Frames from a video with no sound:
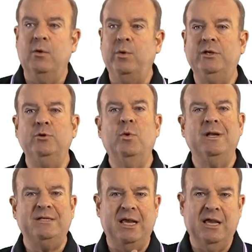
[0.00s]
We do
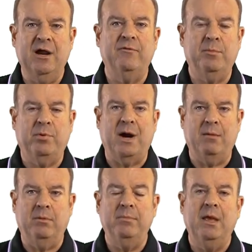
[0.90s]
want to take care of the
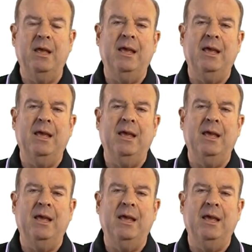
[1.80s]
problem,